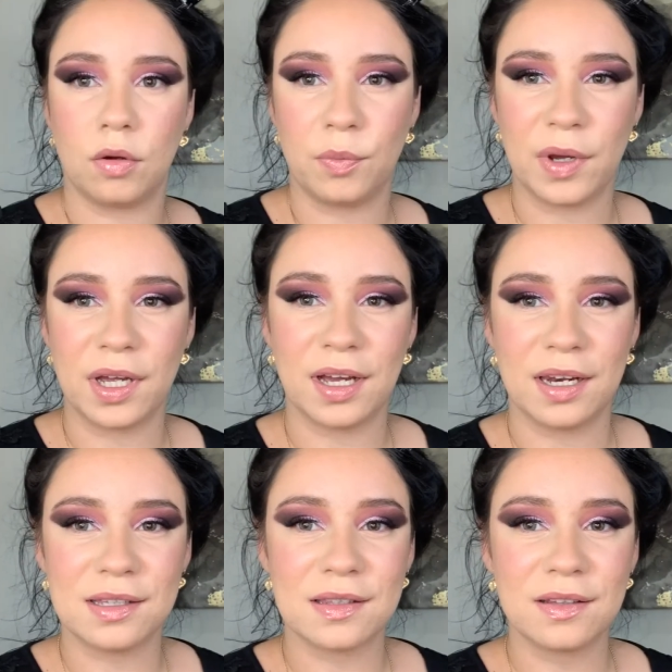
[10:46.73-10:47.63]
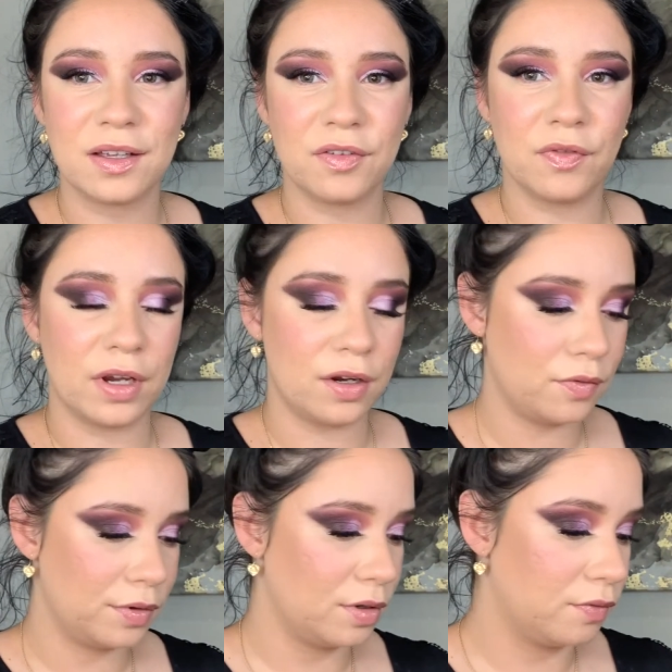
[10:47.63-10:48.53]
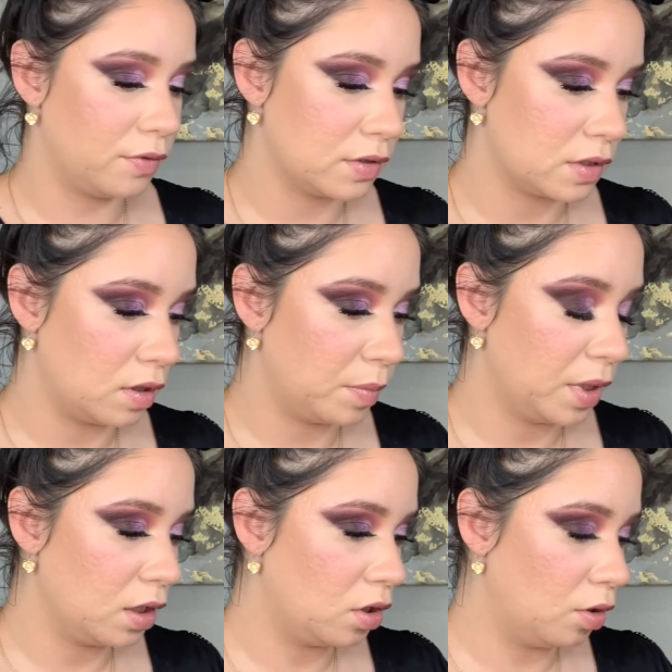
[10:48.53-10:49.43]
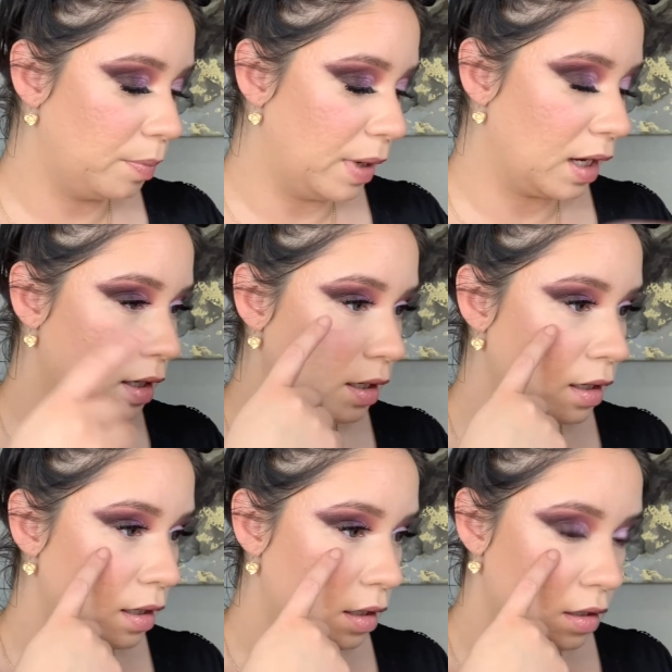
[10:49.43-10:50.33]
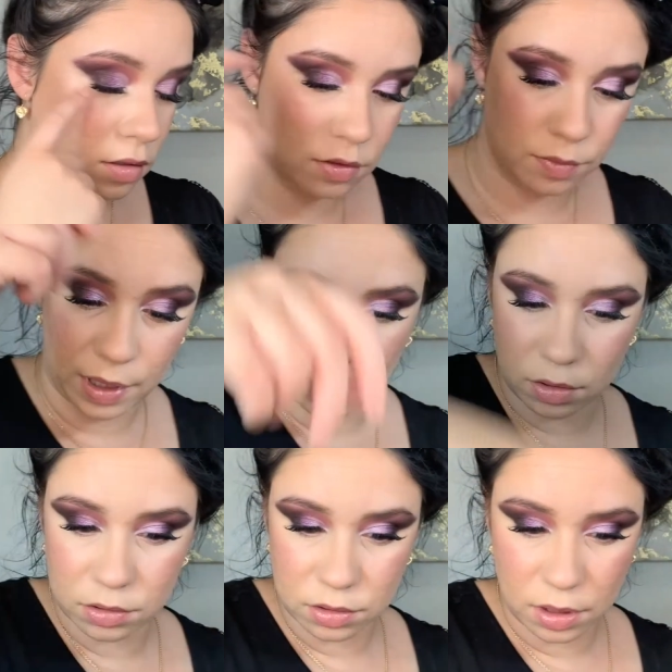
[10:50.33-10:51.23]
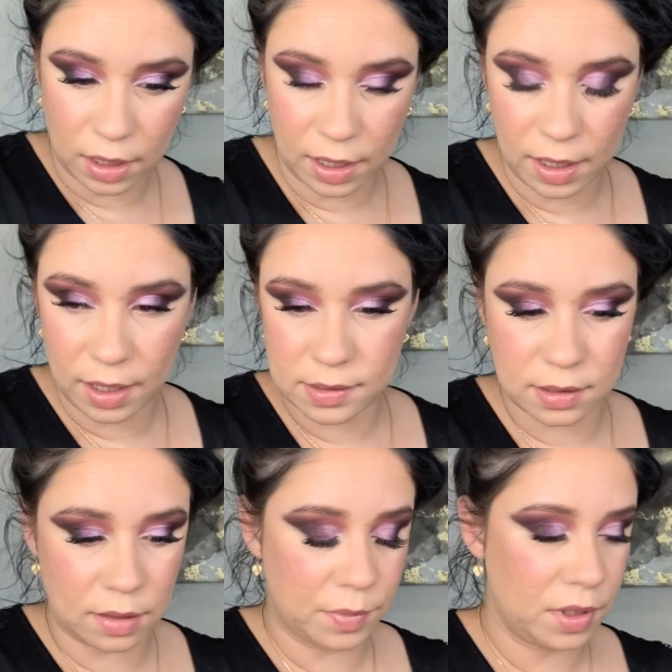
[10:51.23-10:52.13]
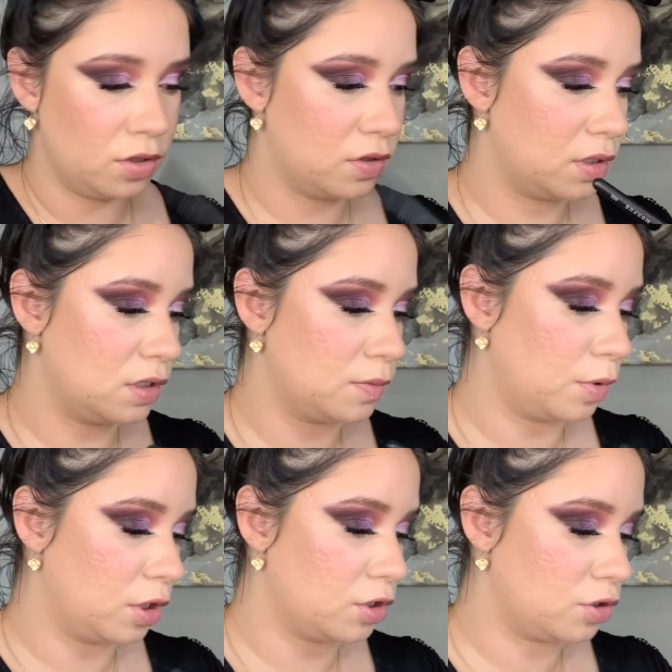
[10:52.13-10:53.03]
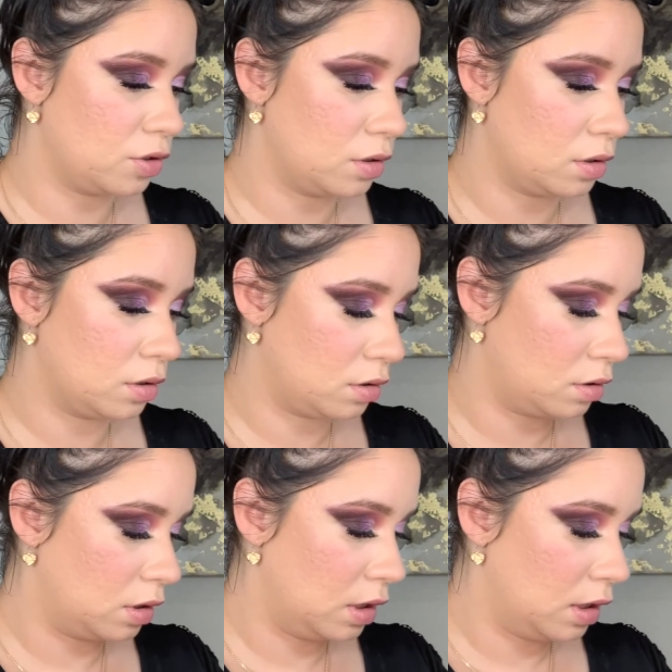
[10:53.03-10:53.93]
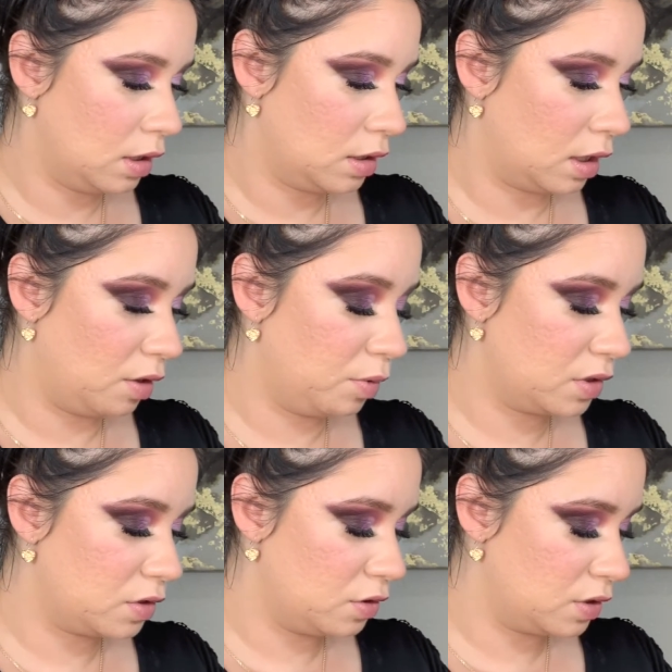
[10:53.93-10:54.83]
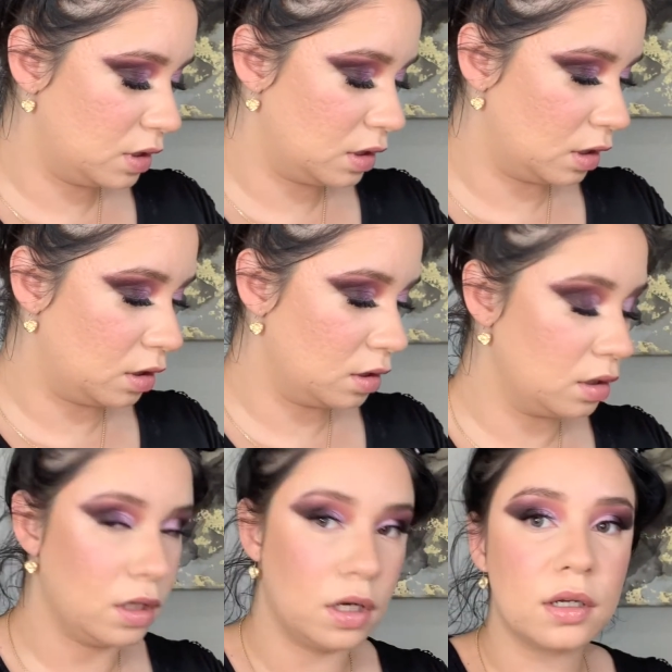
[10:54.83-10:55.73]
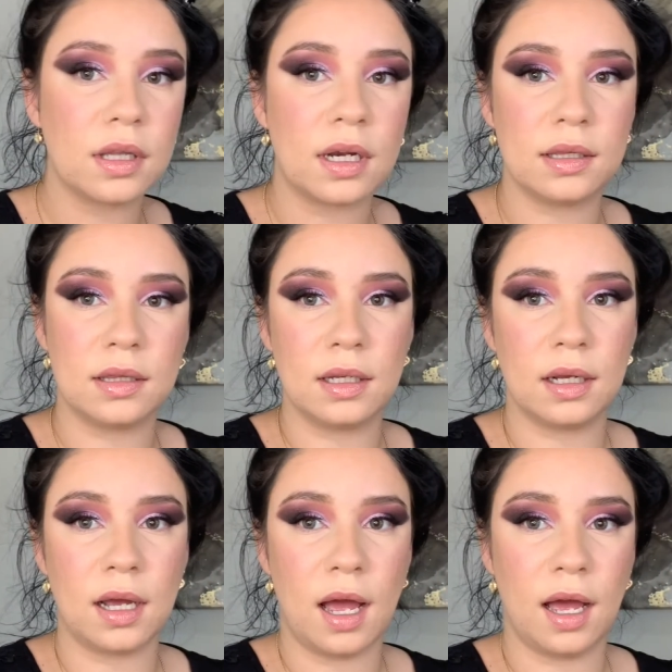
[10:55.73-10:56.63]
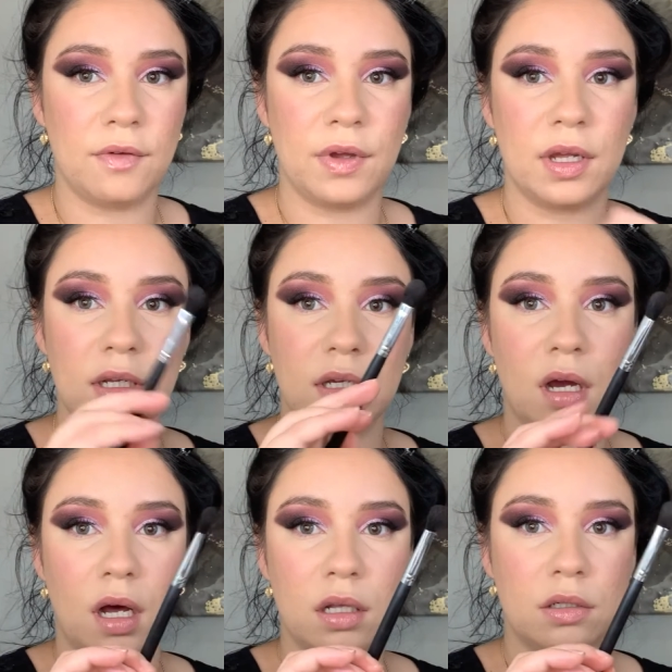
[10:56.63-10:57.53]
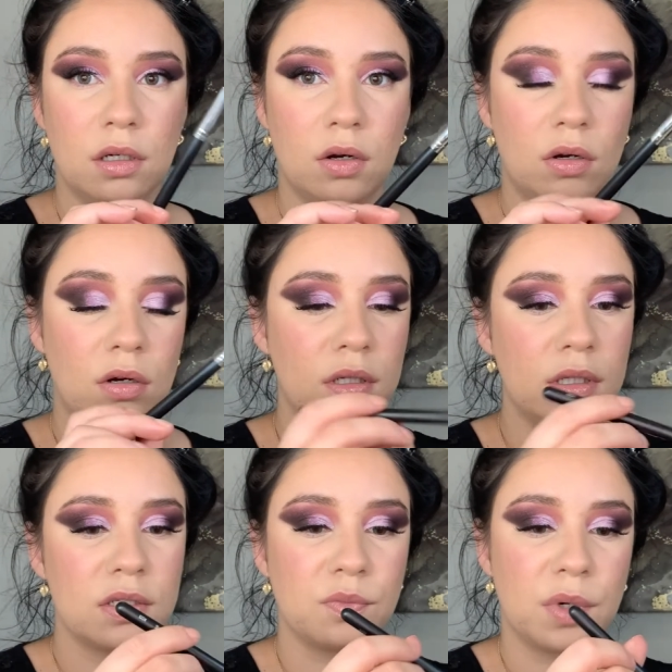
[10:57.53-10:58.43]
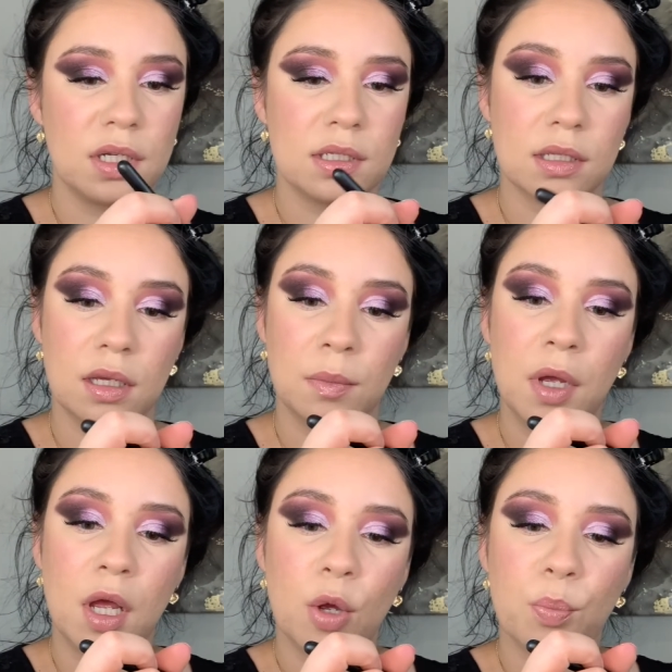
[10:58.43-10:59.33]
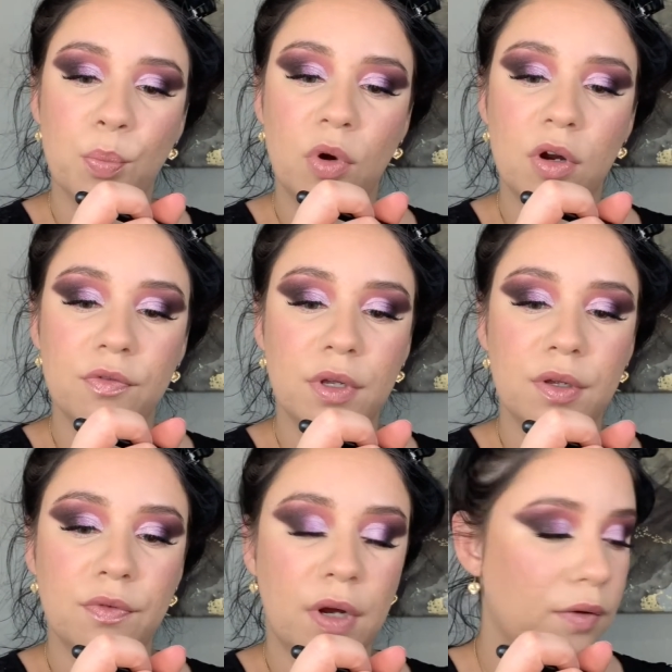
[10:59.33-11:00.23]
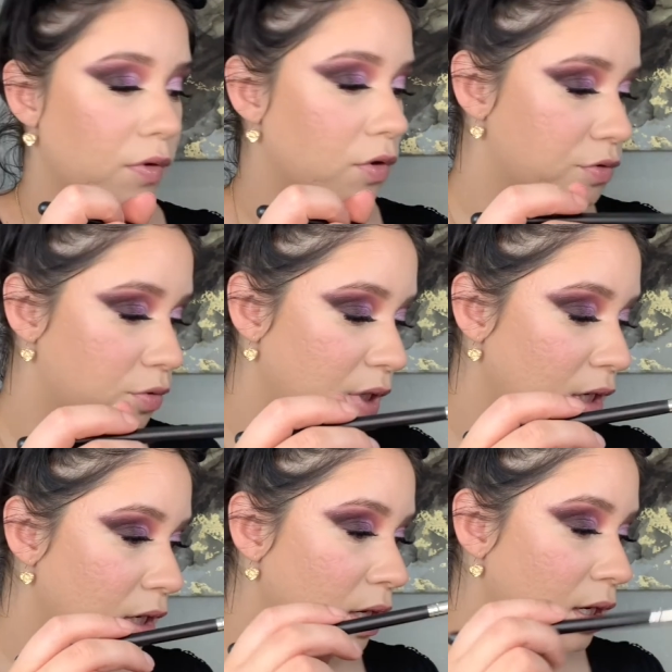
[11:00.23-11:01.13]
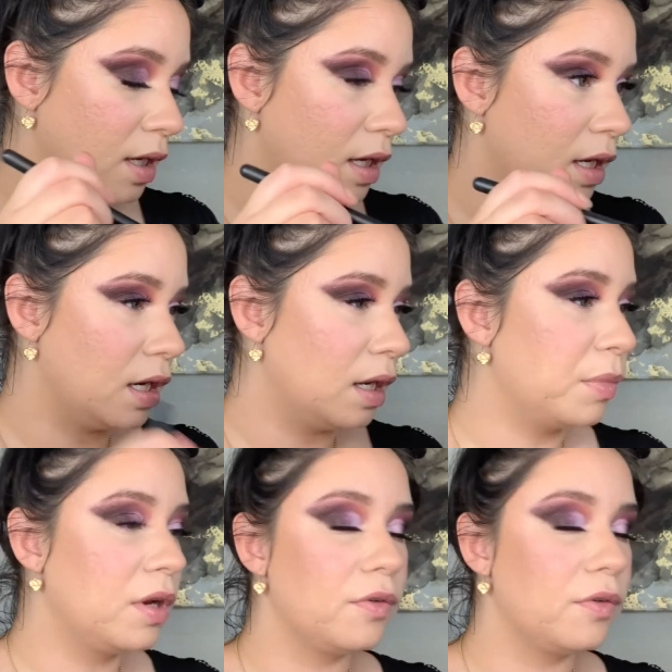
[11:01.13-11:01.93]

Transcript: my god, it's looking very beautiful. So I'm gonna go back to my under eyes and I'm gonna use this brush that I was using earlier that it didn't have any color on. This one is the Morphe 503, and I'm gonna